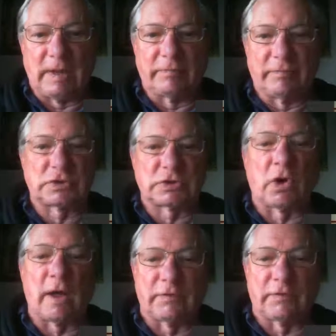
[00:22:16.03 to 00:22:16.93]
Just
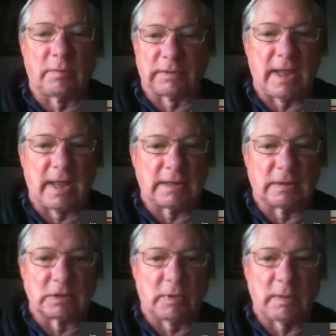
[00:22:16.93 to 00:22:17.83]
Coffee with Len,
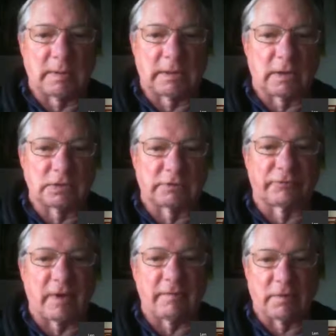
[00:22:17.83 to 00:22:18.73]
there's probably close to
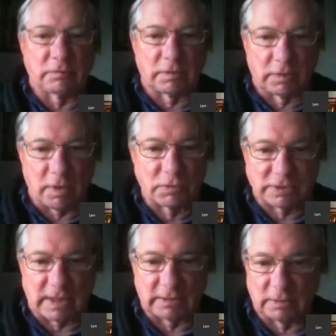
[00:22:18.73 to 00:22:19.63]
500 of those
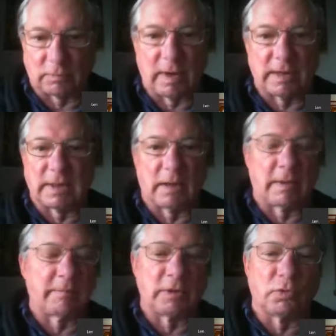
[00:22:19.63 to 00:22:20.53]
out there right now.
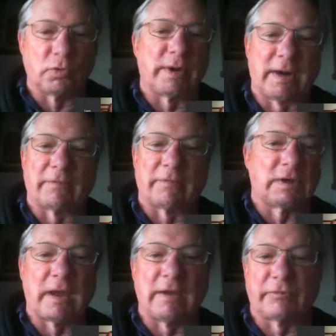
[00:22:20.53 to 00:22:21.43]
I've been doing it every
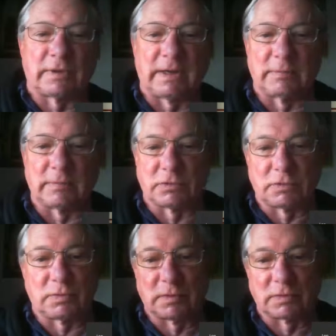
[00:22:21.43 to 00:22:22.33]
day for damn near
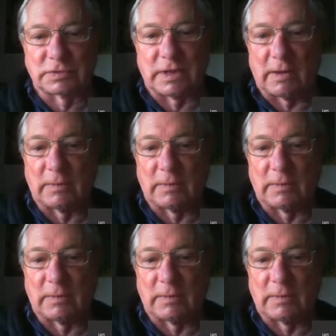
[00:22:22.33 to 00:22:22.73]
2 years now.